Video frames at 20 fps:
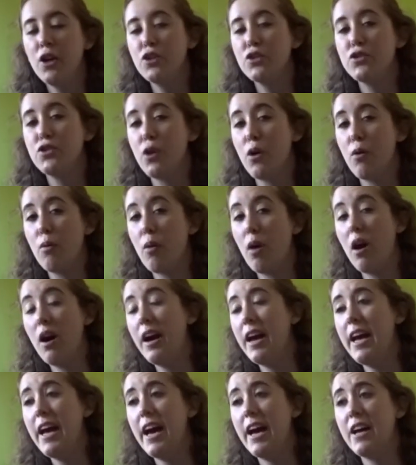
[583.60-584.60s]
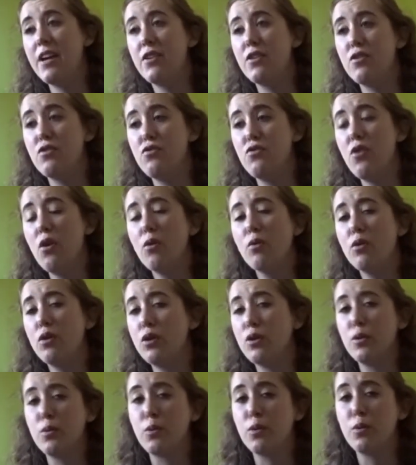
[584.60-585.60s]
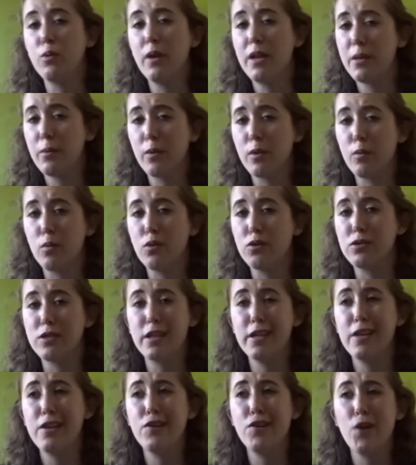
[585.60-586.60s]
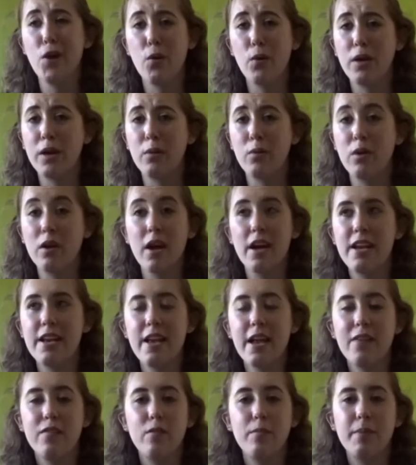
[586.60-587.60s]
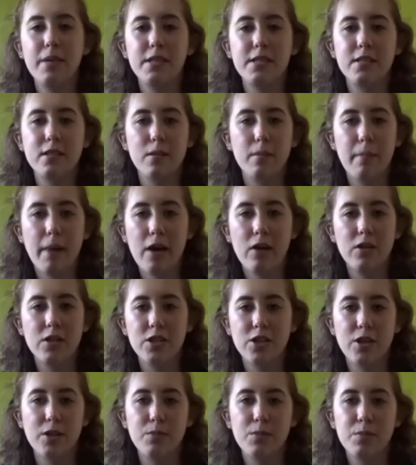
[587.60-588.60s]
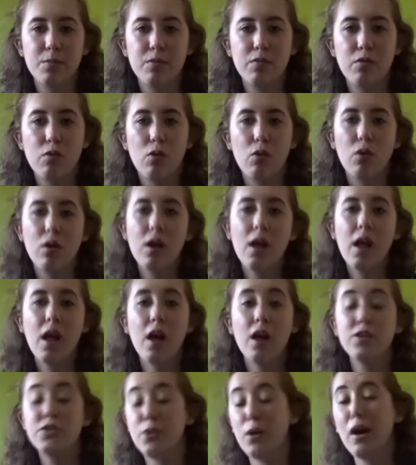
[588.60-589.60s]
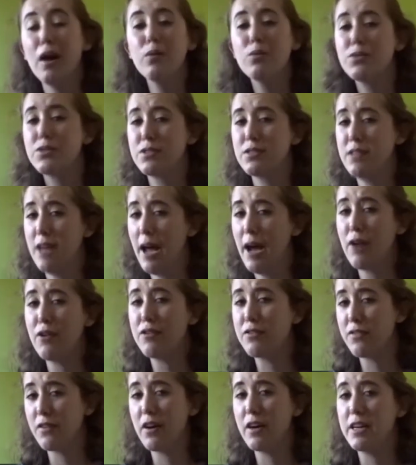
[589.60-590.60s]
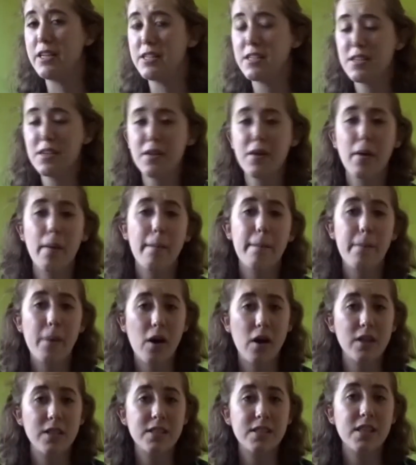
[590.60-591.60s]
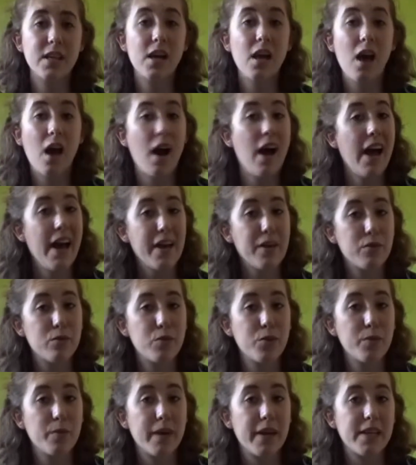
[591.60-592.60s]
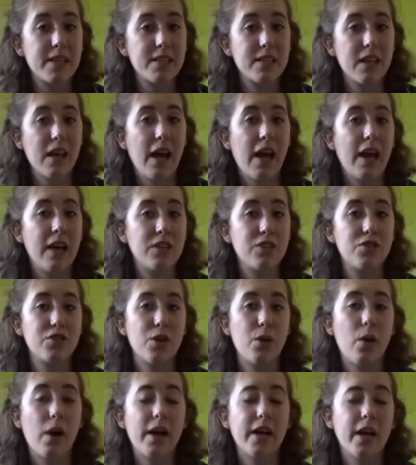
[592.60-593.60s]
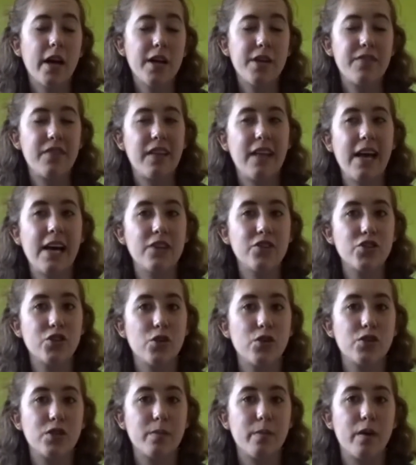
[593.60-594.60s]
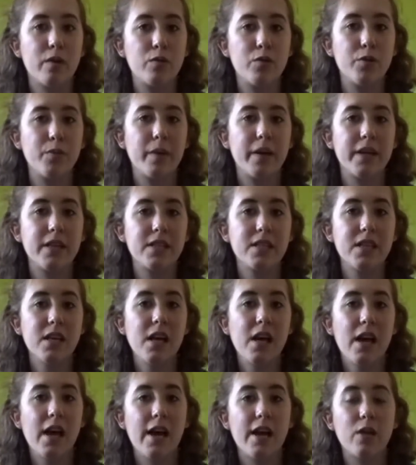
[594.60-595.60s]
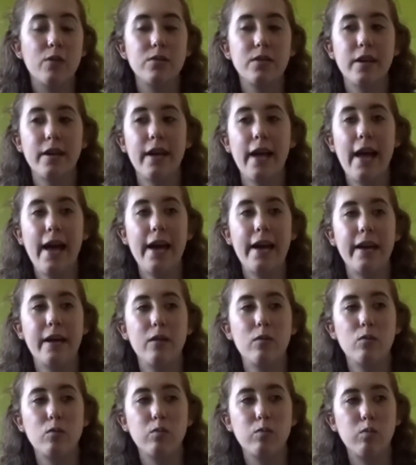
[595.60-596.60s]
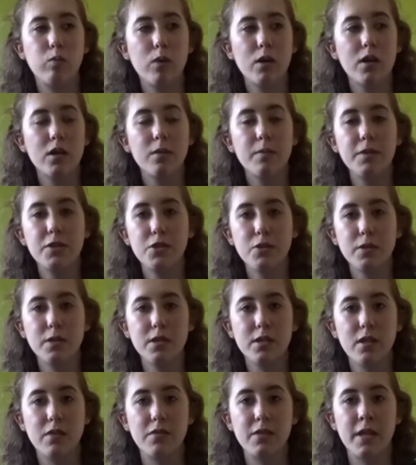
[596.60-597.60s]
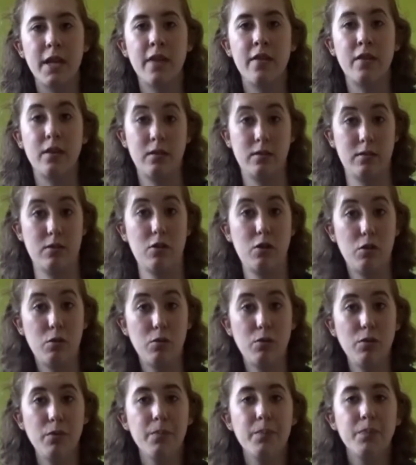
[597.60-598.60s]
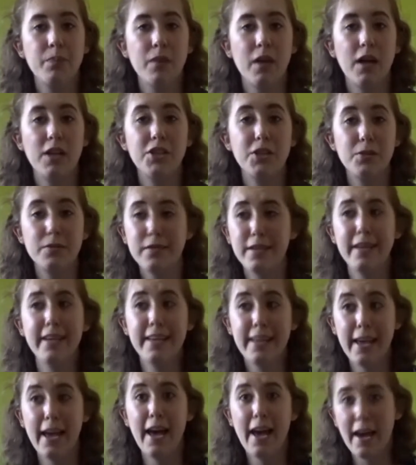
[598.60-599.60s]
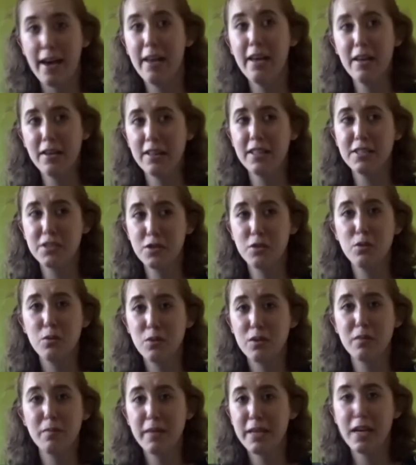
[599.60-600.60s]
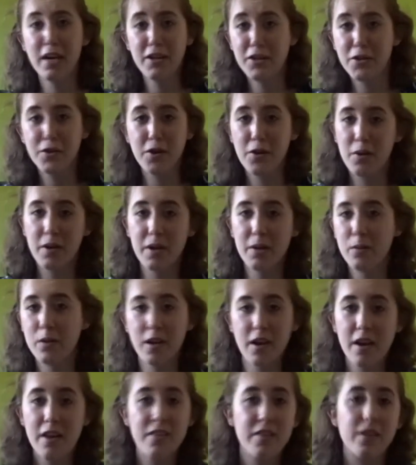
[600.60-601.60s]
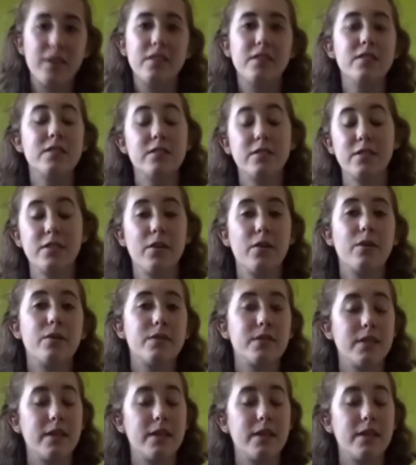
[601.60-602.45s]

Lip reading: So I had no clue who anyone was. I didn't know anyone. I'd never been to the Maritimes before. So I was terrified. But I had a roommate, and so I kind of latched onto my roommate and I was like, hey, we're gonna be doing stuff together, cool? And she was like, yeah, that's cool with me, I don't know anyone either. So I was